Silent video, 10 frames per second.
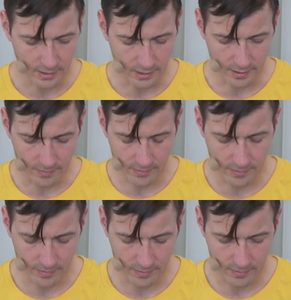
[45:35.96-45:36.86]
Um,
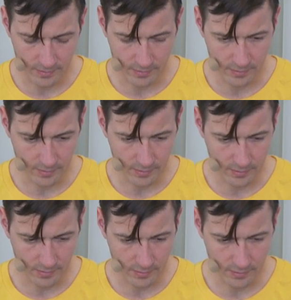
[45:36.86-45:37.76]

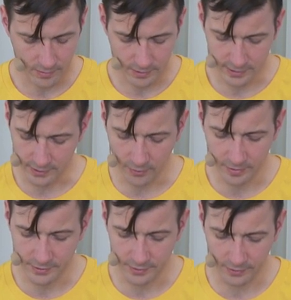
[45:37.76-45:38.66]
it's
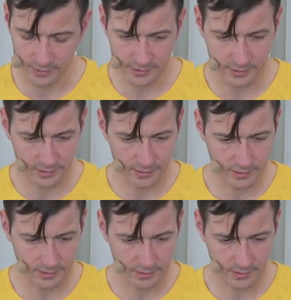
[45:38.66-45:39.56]
open source
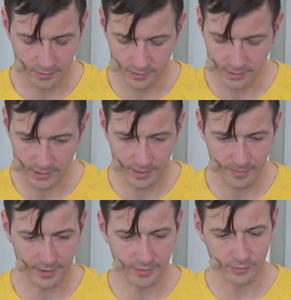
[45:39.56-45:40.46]
on GitHub,
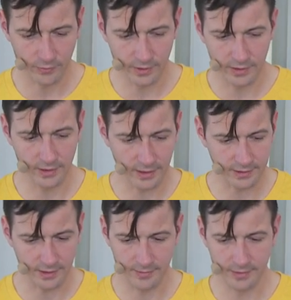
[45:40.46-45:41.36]
but we as
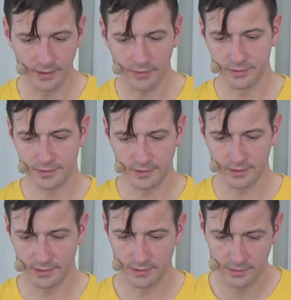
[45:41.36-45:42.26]
a company host
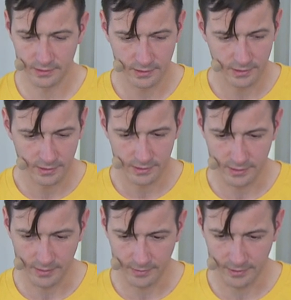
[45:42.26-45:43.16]

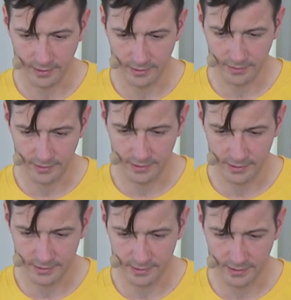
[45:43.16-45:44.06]
something like
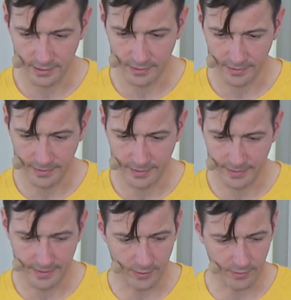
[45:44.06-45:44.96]
this, and
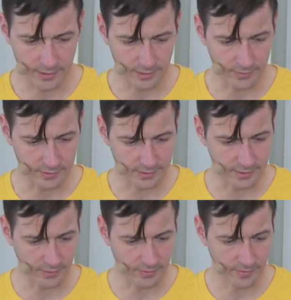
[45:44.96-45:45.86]
there we can use it.
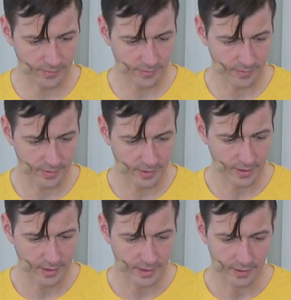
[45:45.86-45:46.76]
So
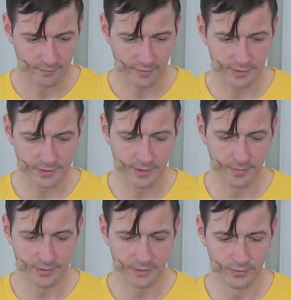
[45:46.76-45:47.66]
very
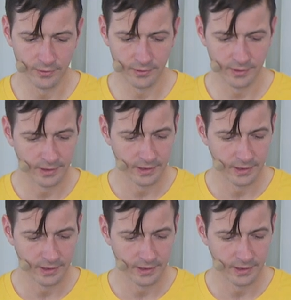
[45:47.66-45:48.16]
simple tool.